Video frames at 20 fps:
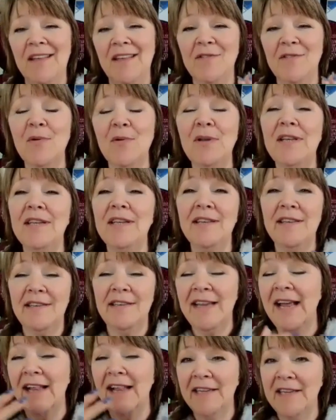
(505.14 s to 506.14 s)
is going to
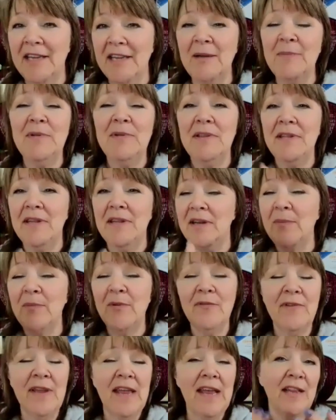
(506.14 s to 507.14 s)
tally up to the
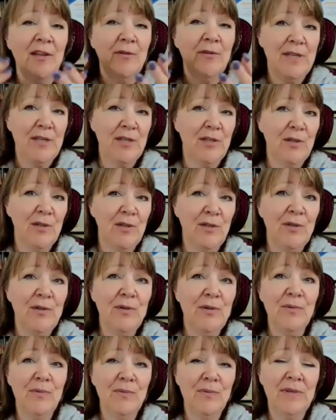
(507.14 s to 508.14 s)
number of calories
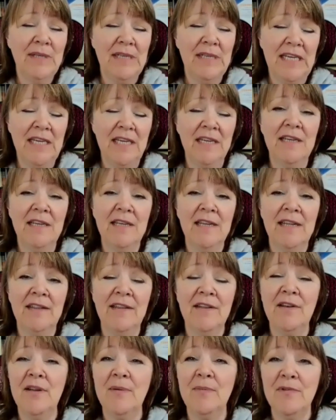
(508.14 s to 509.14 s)
you need
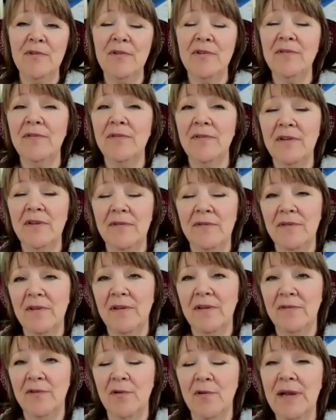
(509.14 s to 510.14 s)
and the number of
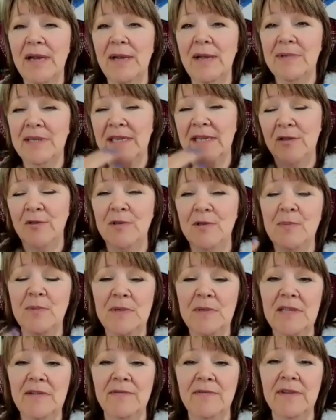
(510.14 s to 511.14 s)
grams that you
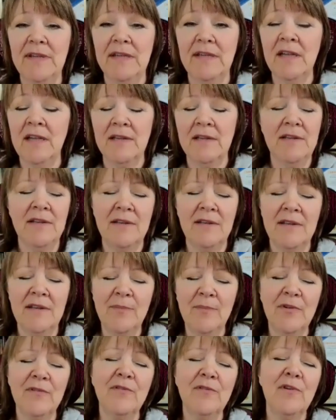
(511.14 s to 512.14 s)

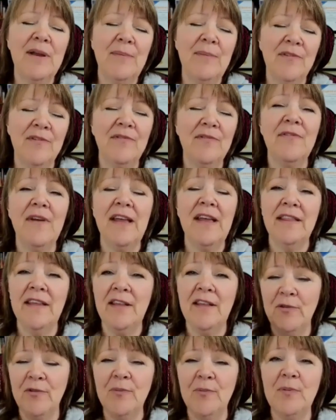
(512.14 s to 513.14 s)
number of grams of fat
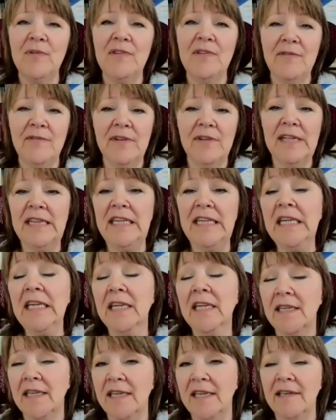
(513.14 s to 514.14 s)
that you specifically
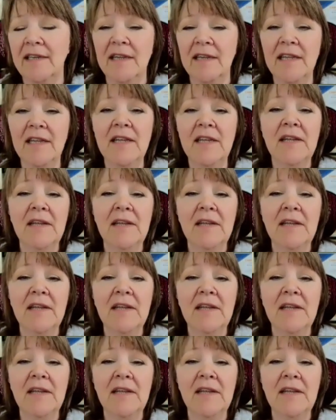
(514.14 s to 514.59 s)
need.